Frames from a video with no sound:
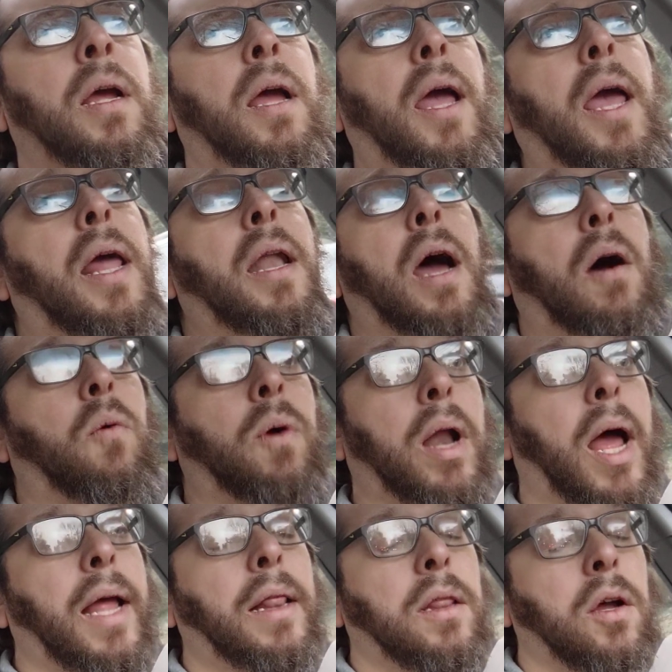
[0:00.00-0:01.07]
And when
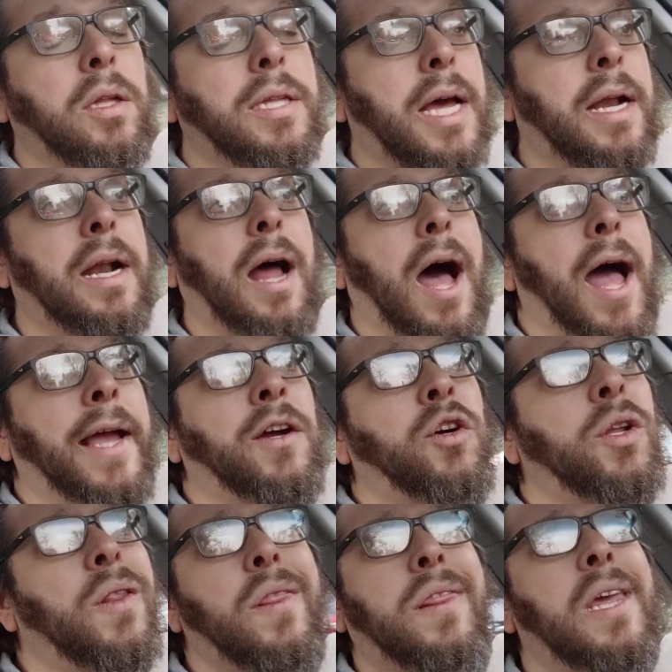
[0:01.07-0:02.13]
I looked at it, I
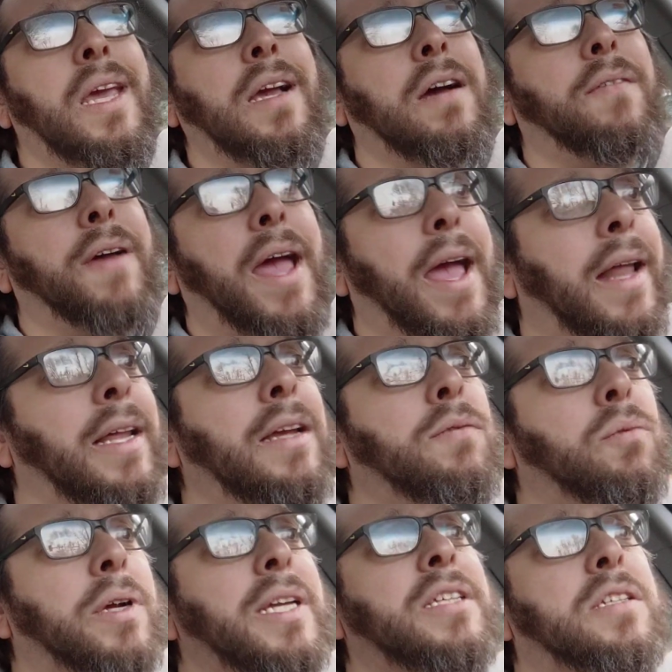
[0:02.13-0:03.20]
couldn't think of any
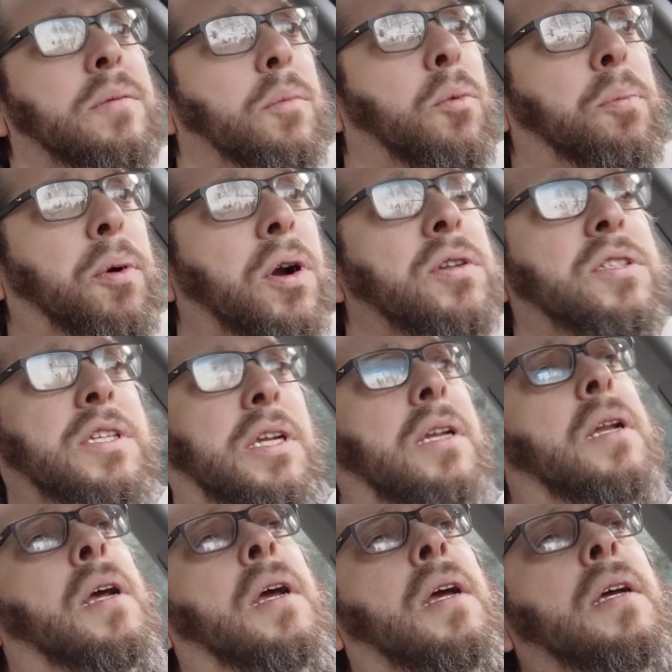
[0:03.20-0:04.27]
reasonable
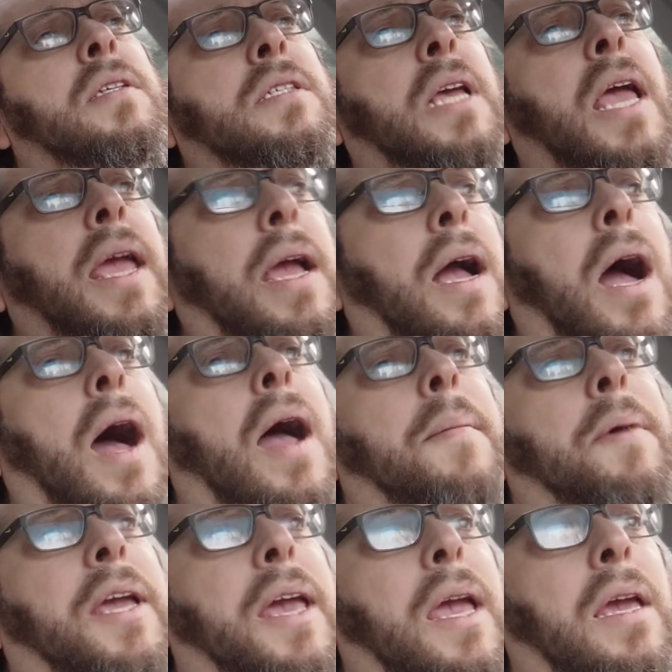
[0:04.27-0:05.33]
person saying,
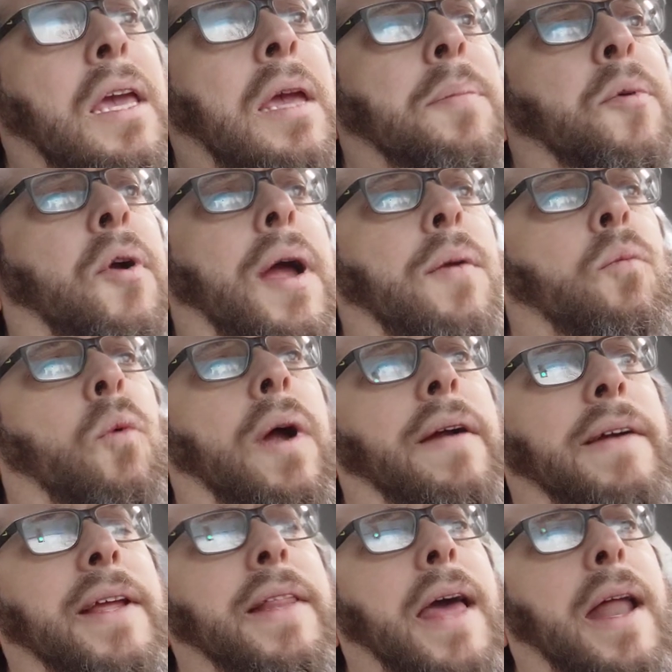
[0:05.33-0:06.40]
I'm a gatekeeper and
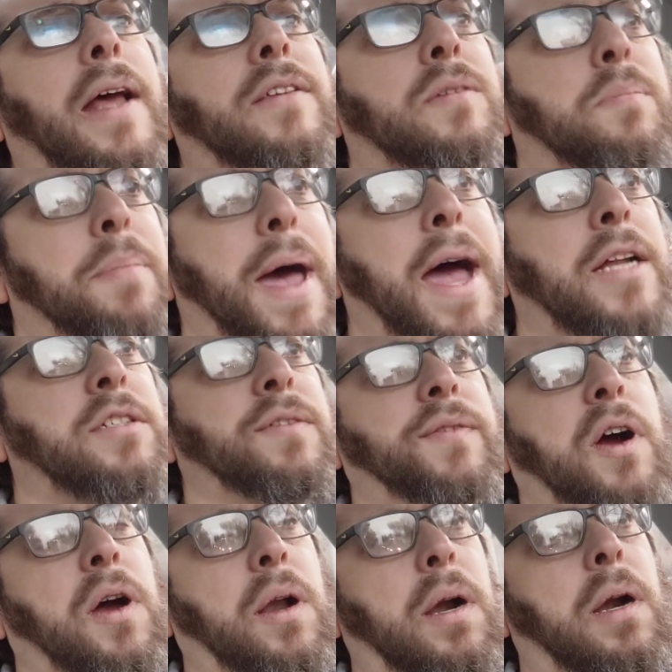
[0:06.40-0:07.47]
wearing that as a badge of
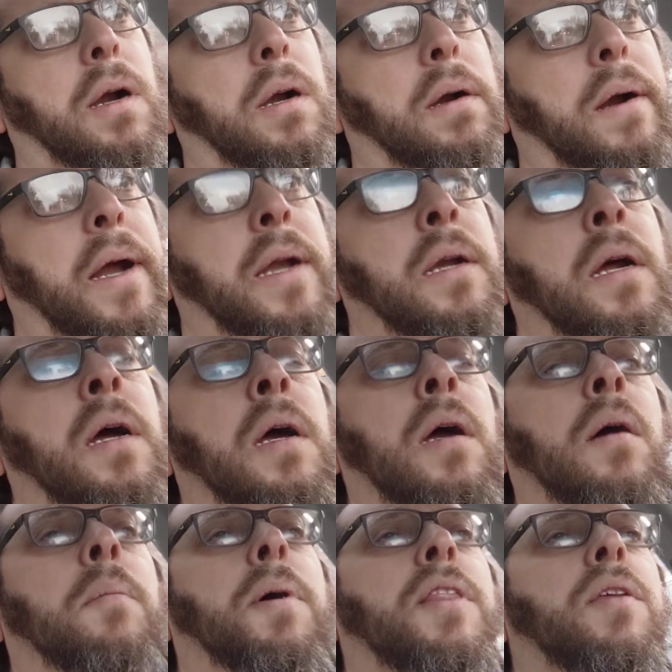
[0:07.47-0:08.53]
honor, right?
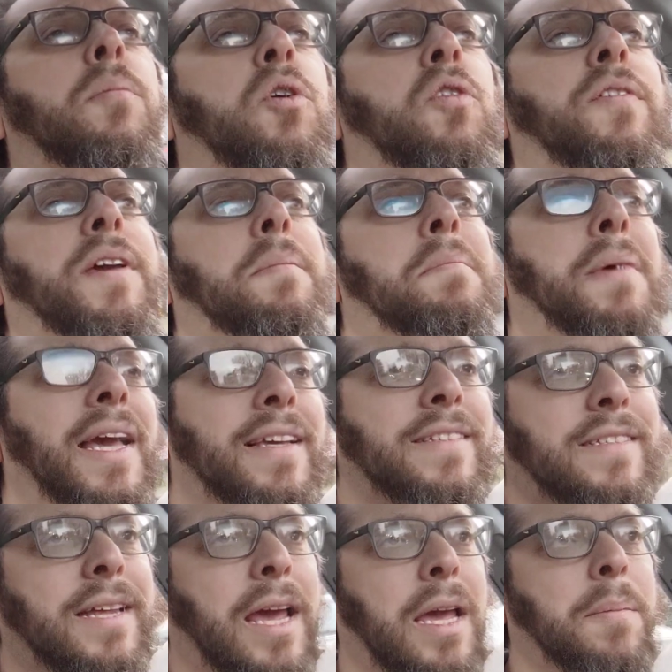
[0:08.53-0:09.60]
But the movie
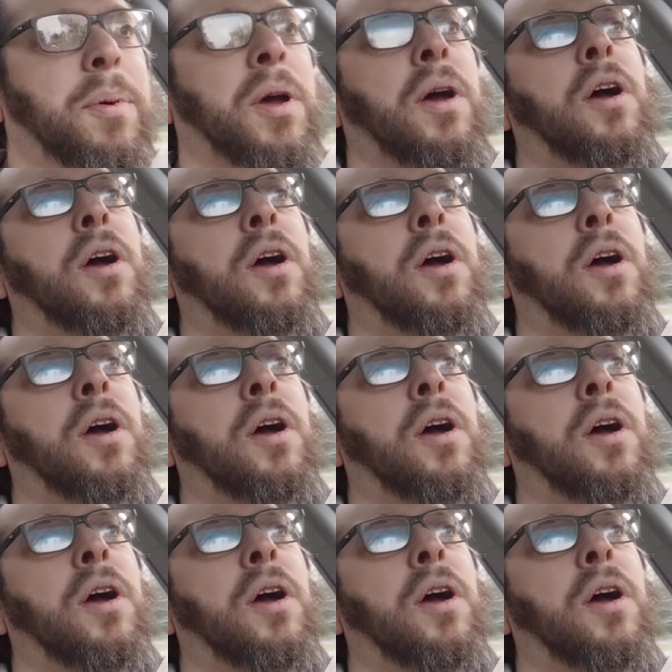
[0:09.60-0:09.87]
Mixtape